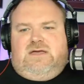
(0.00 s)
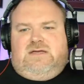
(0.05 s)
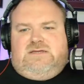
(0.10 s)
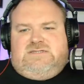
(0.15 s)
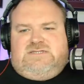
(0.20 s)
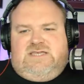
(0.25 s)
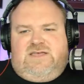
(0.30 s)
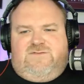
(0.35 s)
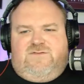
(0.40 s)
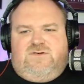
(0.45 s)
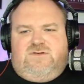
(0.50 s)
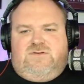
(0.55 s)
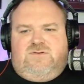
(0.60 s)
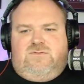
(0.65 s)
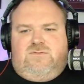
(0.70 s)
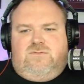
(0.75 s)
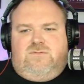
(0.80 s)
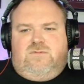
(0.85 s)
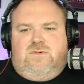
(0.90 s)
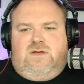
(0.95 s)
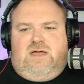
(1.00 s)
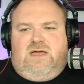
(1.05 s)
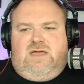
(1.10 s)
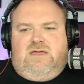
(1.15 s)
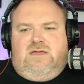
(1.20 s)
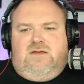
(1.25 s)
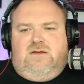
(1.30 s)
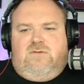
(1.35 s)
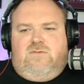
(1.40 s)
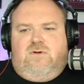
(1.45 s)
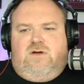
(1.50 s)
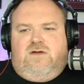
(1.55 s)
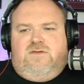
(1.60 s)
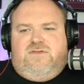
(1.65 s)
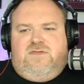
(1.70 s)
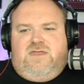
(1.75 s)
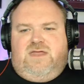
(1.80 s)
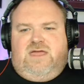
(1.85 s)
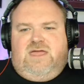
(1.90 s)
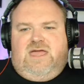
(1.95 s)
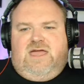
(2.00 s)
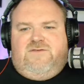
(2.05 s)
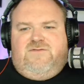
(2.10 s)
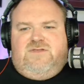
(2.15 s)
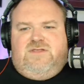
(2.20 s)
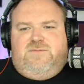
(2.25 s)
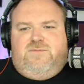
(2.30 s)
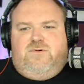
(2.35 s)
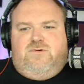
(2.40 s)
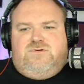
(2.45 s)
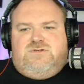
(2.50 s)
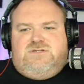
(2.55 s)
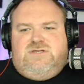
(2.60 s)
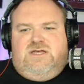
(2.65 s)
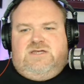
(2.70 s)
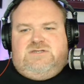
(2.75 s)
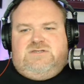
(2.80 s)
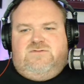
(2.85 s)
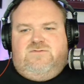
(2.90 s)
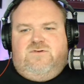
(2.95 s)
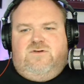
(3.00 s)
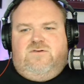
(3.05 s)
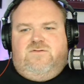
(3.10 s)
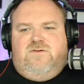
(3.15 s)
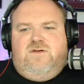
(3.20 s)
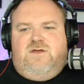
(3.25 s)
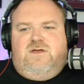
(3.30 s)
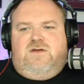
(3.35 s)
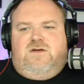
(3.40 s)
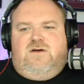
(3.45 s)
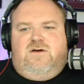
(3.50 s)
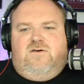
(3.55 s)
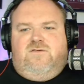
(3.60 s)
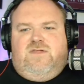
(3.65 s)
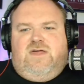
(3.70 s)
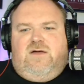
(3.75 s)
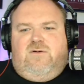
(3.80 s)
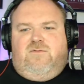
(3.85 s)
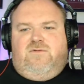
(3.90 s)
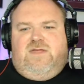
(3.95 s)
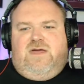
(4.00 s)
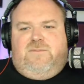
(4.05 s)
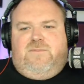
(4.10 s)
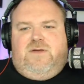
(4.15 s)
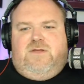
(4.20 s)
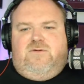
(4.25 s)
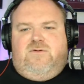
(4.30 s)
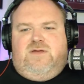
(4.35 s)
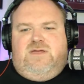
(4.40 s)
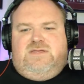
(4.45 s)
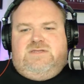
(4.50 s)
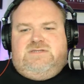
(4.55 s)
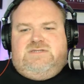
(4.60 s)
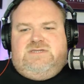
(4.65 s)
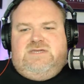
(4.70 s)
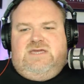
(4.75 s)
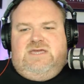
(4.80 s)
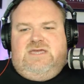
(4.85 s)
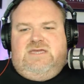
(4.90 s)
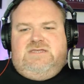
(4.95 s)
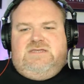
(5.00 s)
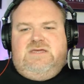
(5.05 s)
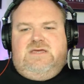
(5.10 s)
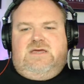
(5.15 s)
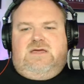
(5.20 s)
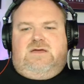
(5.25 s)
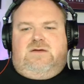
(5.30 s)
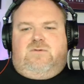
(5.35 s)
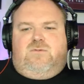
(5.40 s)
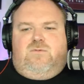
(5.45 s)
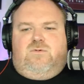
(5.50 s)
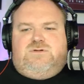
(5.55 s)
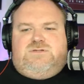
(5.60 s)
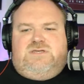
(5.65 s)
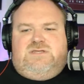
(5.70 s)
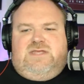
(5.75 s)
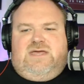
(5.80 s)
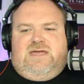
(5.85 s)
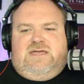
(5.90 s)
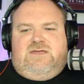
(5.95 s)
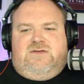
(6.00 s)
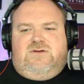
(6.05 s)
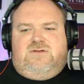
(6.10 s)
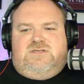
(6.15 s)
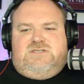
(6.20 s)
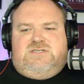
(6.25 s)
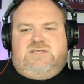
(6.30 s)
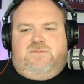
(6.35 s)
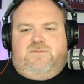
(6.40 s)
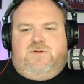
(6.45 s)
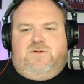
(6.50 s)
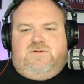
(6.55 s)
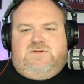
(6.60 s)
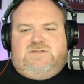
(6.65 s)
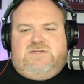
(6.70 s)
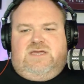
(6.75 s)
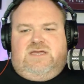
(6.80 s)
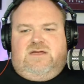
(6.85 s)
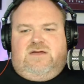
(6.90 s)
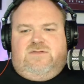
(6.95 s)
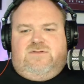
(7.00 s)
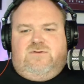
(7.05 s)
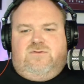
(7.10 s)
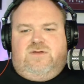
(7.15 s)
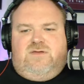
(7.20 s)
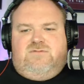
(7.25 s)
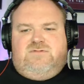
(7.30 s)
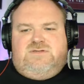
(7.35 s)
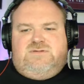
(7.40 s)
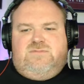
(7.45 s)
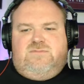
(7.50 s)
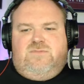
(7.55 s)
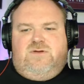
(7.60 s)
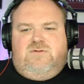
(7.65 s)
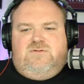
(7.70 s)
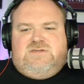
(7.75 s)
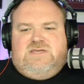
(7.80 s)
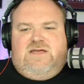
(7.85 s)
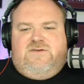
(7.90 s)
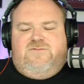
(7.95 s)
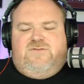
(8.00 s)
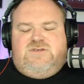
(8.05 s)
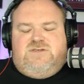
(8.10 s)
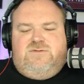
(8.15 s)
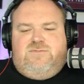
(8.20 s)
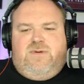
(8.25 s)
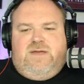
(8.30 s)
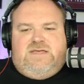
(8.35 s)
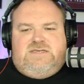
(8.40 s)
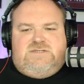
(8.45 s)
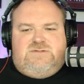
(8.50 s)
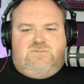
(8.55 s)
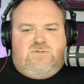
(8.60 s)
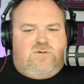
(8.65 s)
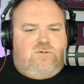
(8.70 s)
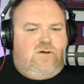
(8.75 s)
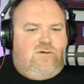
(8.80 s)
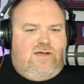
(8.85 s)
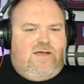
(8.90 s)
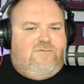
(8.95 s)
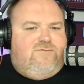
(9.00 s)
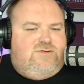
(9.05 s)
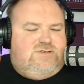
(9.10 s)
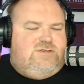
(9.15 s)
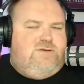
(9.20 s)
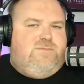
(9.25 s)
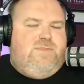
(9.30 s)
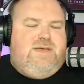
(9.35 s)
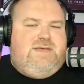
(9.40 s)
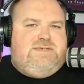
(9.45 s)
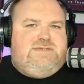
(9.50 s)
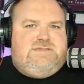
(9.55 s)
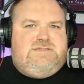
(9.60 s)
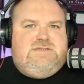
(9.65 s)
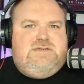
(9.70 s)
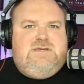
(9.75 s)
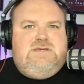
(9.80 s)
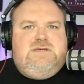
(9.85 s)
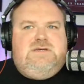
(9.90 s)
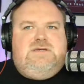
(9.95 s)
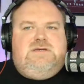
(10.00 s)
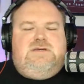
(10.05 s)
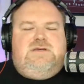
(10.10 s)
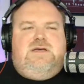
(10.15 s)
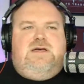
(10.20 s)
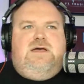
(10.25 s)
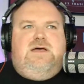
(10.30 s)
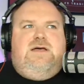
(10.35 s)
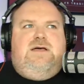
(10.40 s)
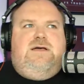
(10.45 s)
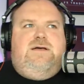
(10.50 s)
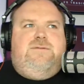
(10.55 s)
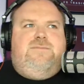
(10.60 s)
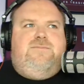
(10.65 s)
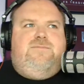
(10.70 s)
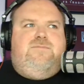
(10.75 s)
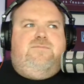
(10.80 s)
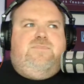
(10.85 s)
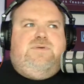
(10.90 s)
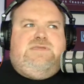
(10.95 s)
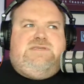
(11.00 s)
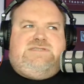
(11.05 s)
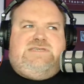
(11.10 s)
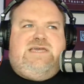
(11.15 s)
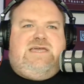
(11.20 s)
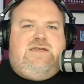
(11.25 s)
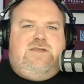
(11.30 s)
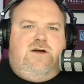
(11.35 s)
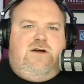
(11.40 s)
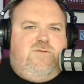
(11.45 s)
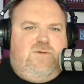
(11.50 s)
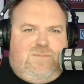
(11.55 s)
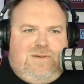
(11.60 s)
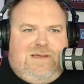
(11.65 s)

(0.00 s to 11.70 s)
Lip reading: Seven, eight, worth an 8 having the ball snatched the roof of that with that penalty. Indeed. Was it that good as some people were saying? I thought we was average at best. We were average at best. But the second half we